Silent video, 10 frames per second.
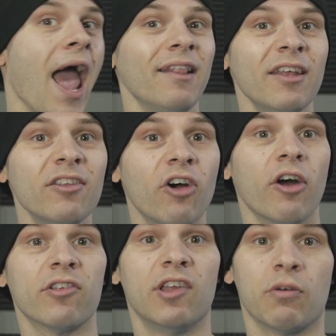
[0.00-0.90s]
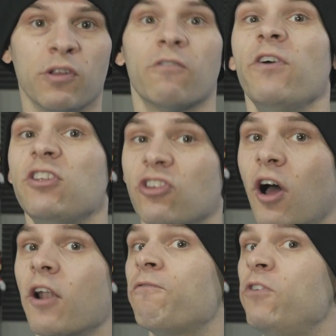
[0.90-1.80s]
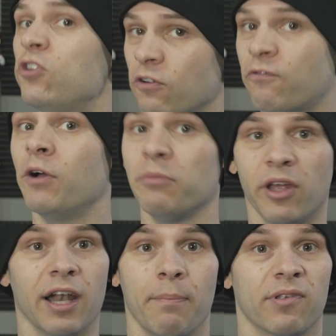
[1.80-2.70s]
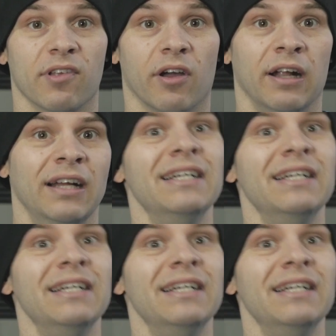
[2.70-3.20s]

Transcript: and their title sequence featured on a future Film Learnin episode.